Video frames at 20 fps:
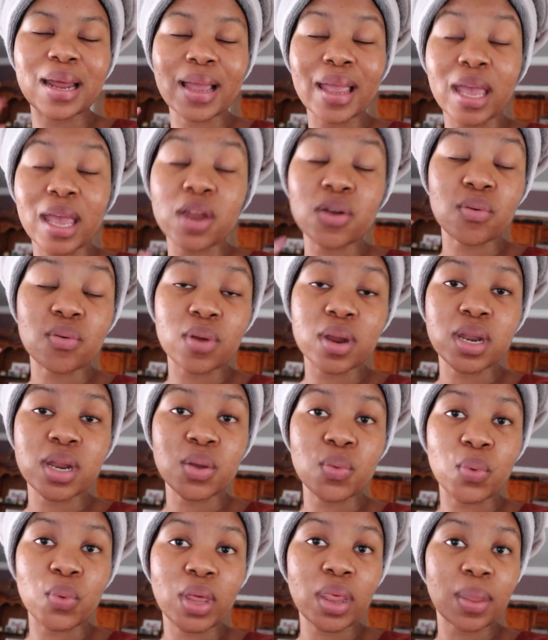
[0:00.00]
get ready
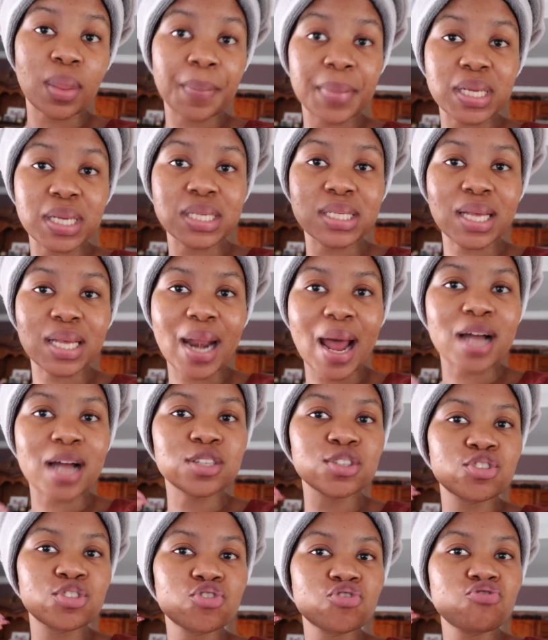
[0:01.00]
with me and
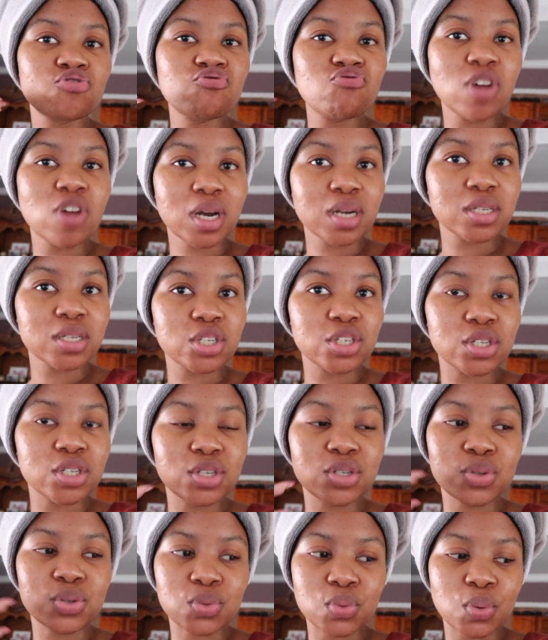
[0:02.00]

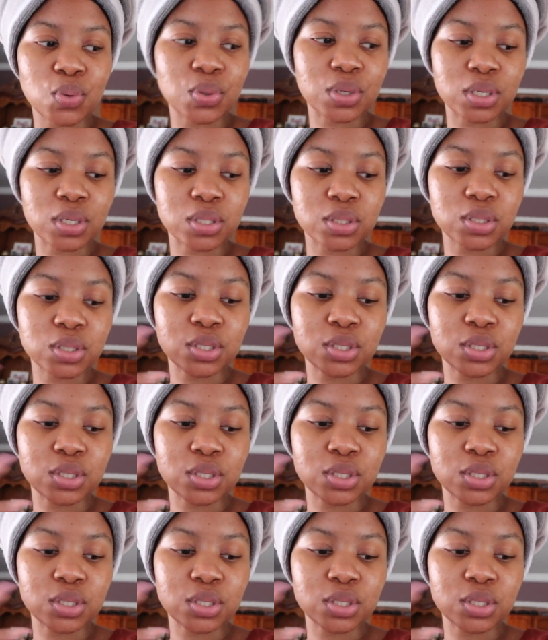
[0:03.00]
unstructured tutorials,